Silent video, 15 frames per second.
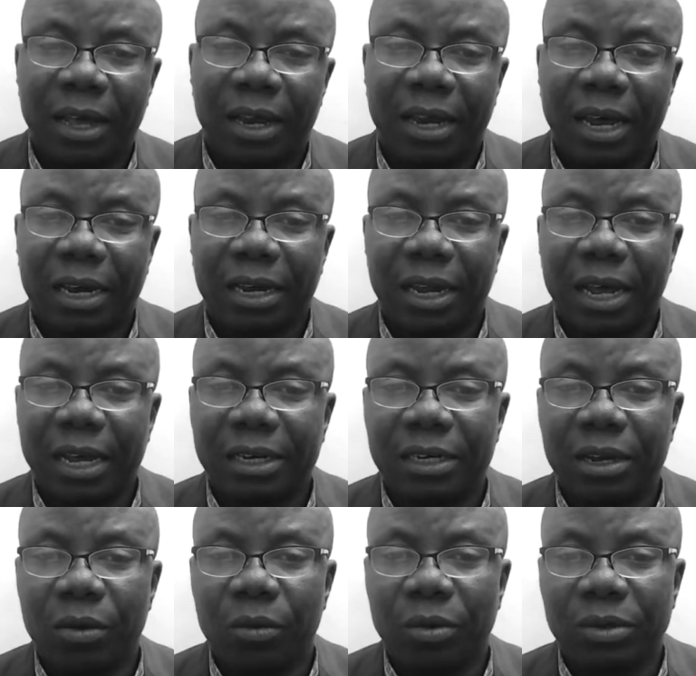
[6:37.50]
That
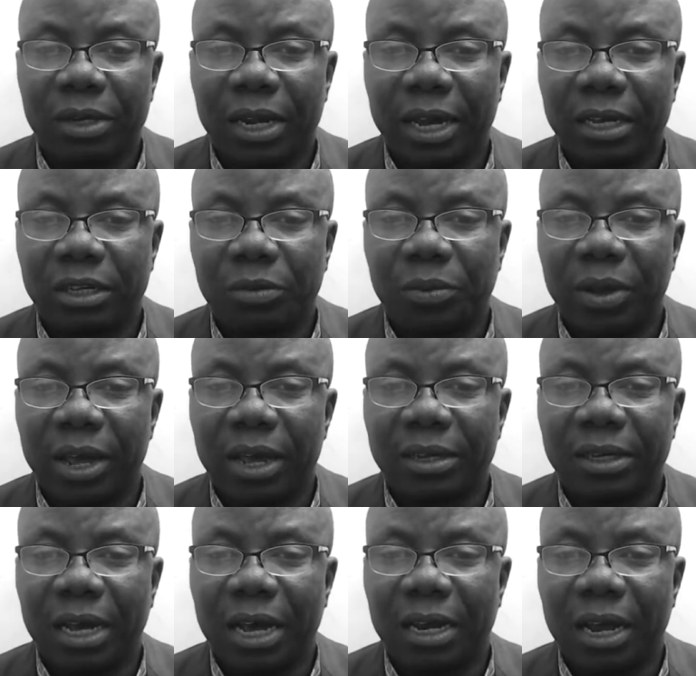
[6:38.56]
lightning was like
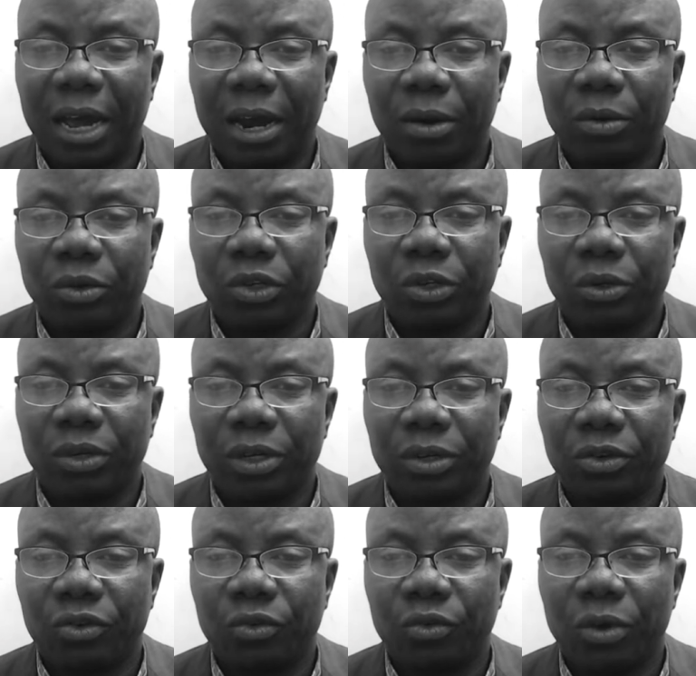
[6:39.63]
spears and arrows
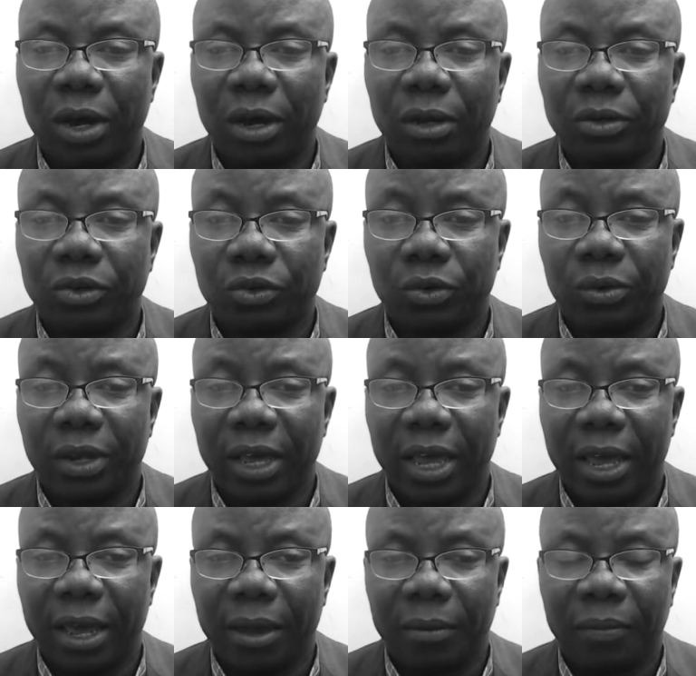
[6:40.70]
shooting through, uh, through
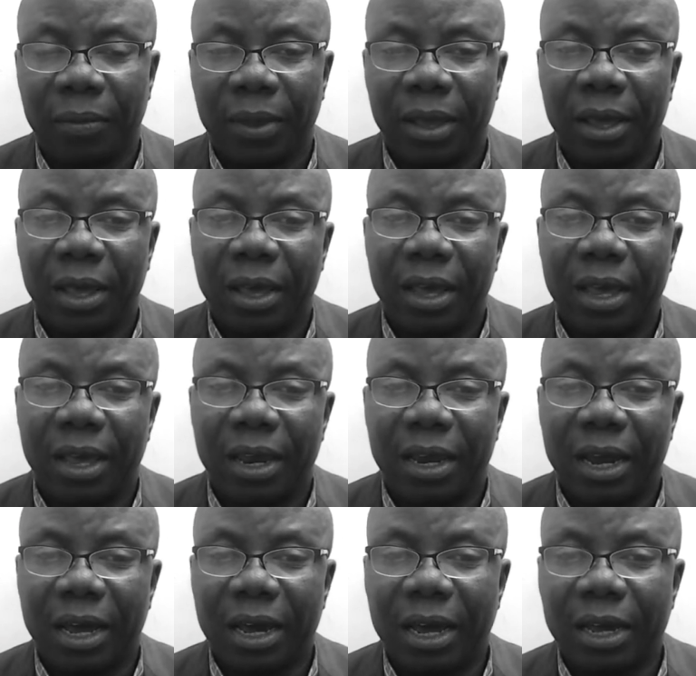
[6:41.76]
the air.
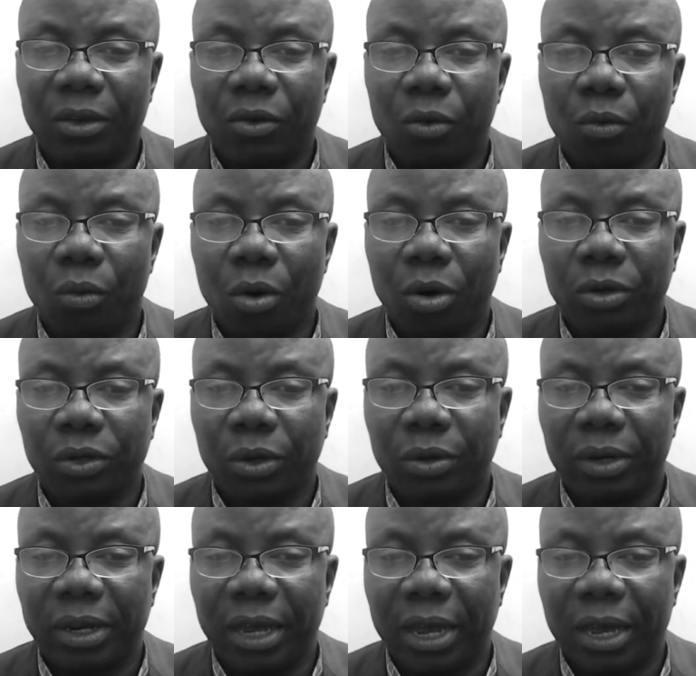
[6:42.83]
In anger, you walked
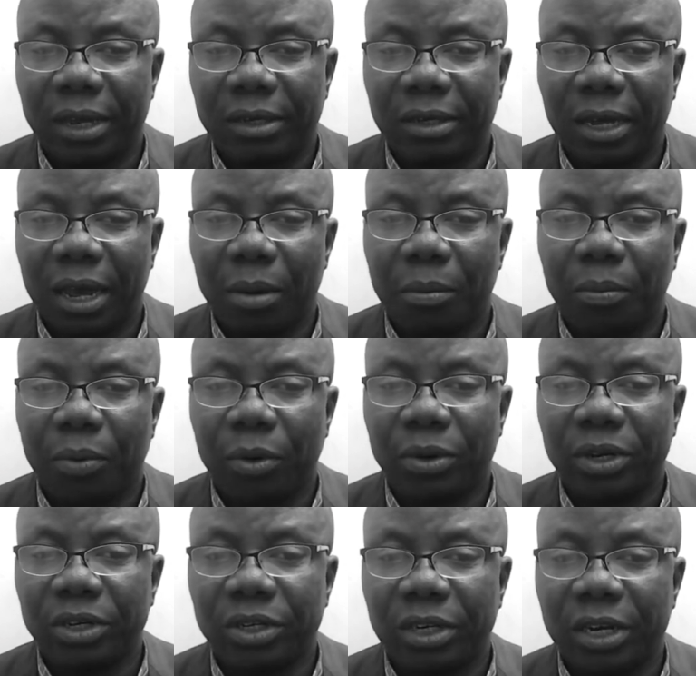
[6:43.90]
on the earth and
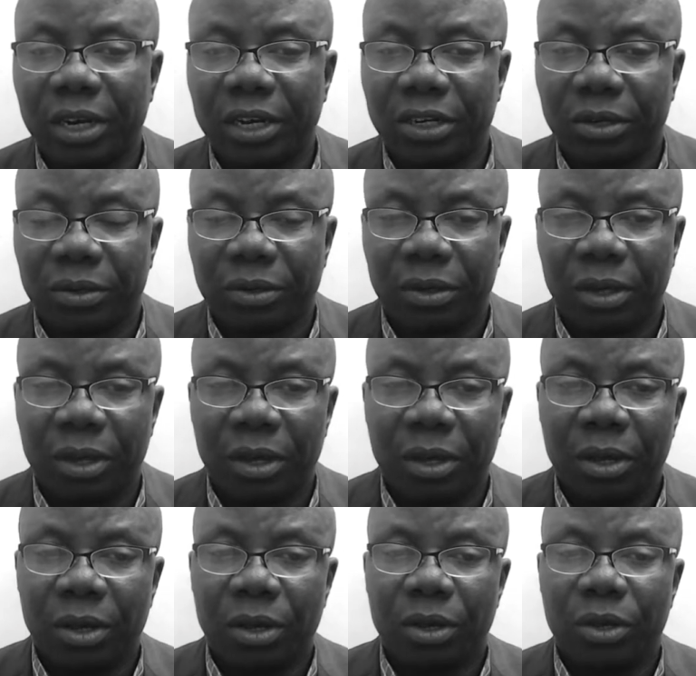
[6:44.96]
punished the nations.
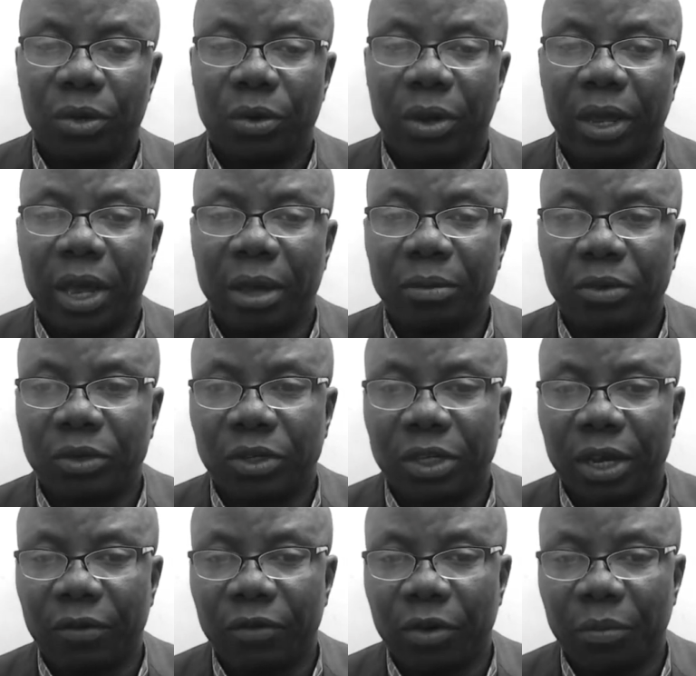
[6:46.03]
You came to
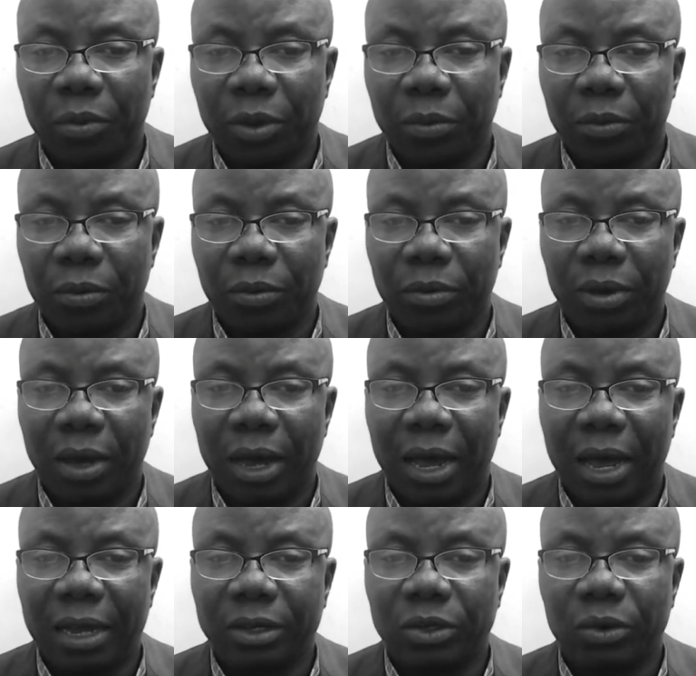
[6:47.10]
save your people,
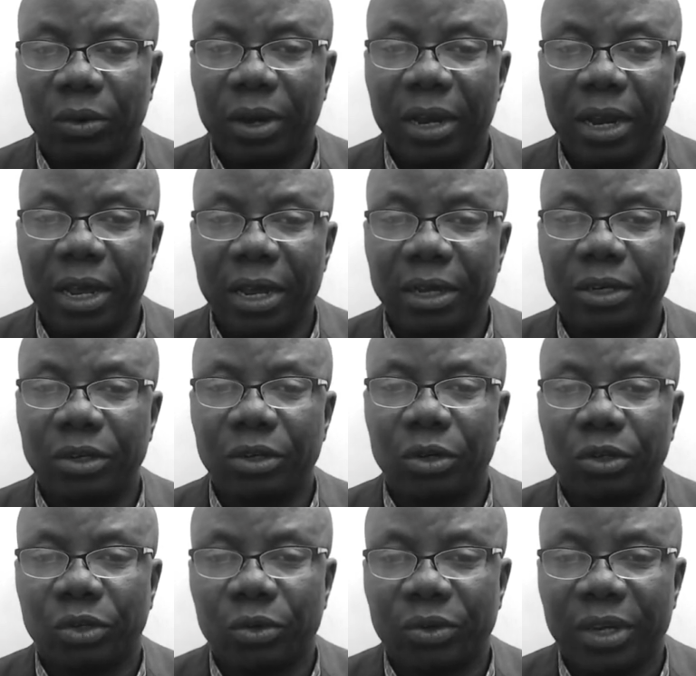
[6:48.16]
and to lead
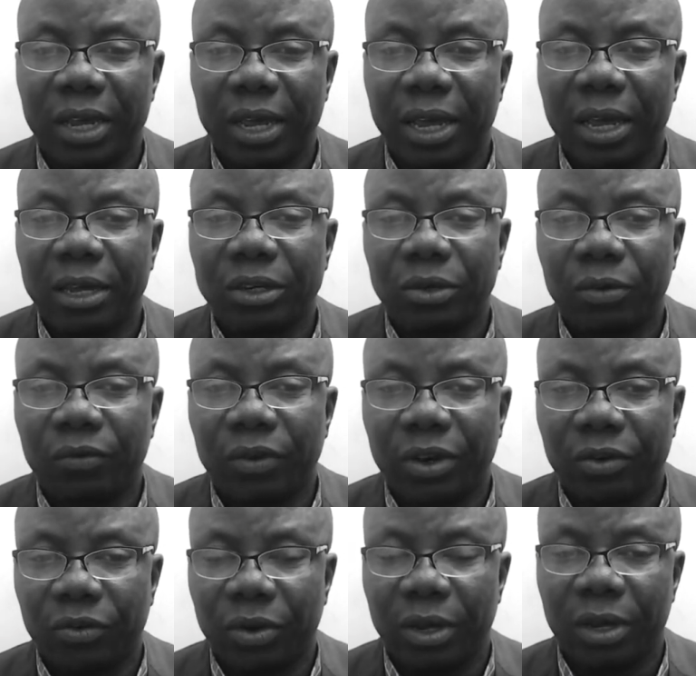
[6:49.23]
your chosen king to
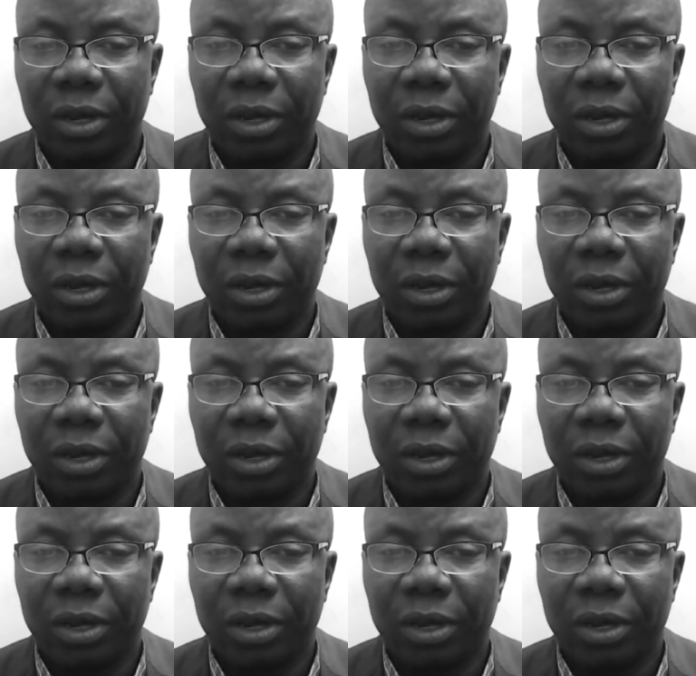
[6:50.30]
victory.